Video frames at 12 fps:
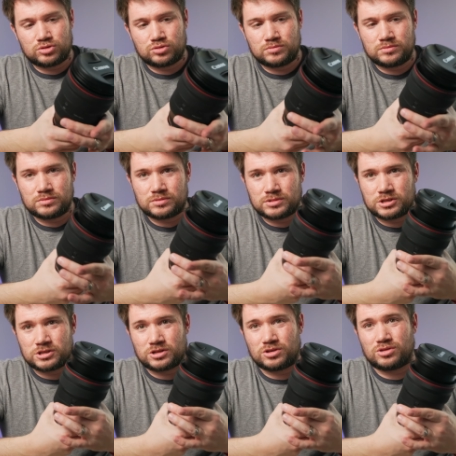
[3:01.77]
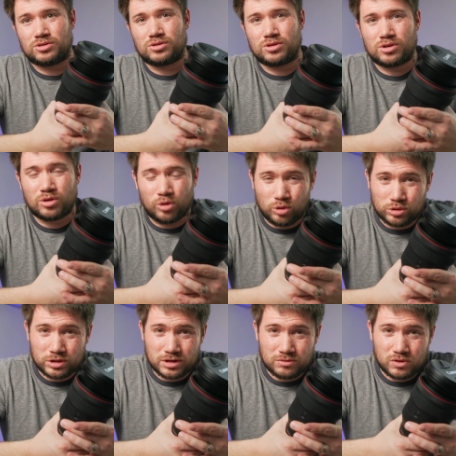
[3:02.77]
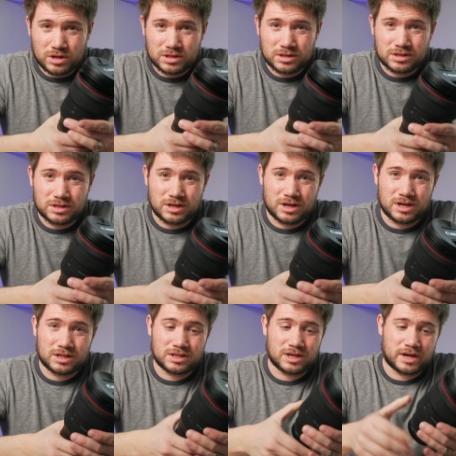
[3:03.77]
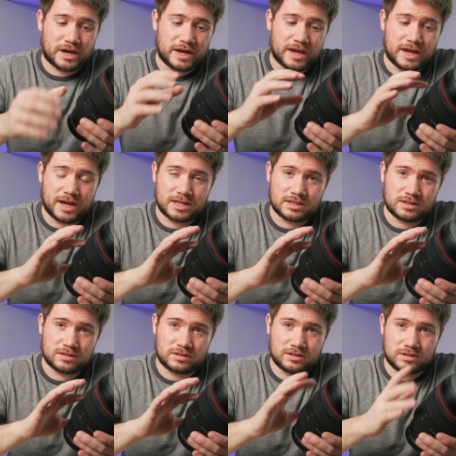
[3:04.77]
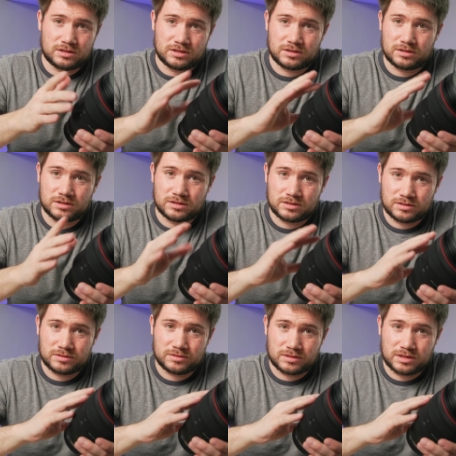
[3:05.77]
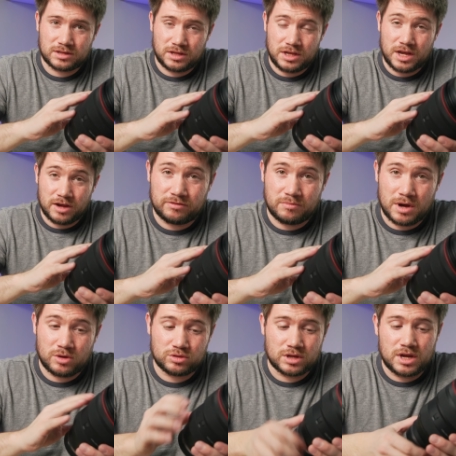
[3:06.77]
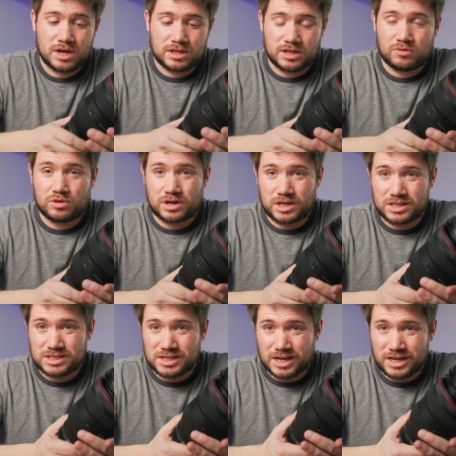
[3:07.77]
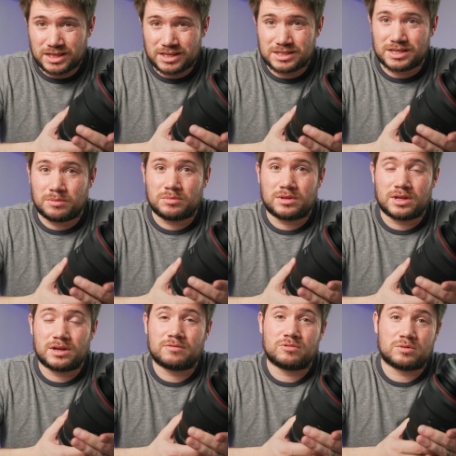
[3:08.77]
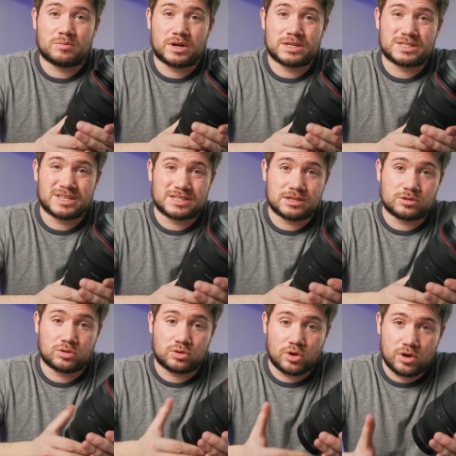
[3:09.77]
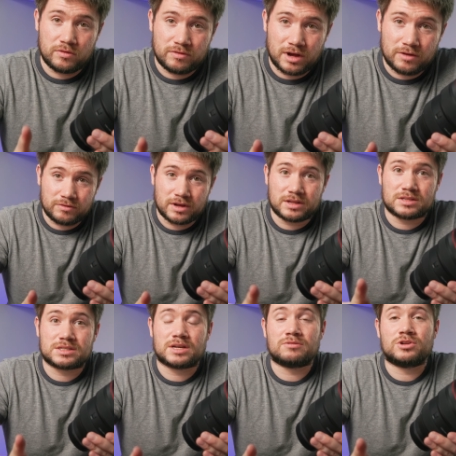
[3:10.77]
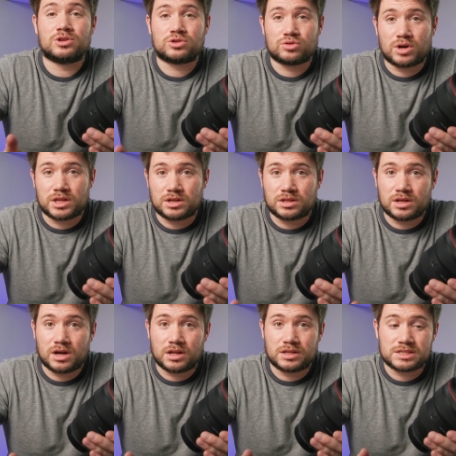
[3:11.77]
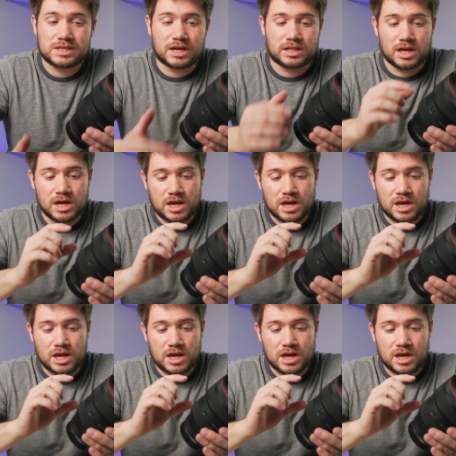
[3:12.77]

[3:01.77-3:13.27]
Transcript: zoom, so older one that I had, the EF mount, they were inside. Same thing with my 16-35 and 70-200, they all inside.